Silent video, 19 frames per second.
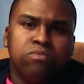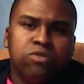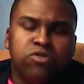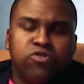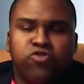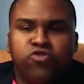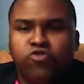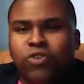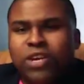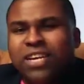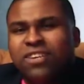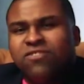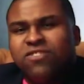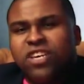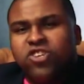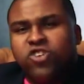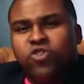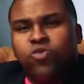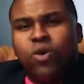the streets
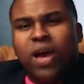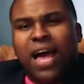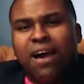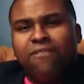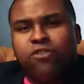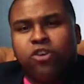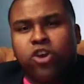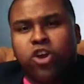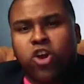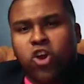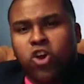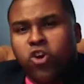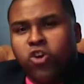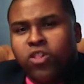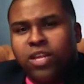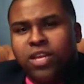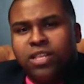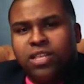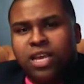that you have to
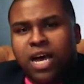currently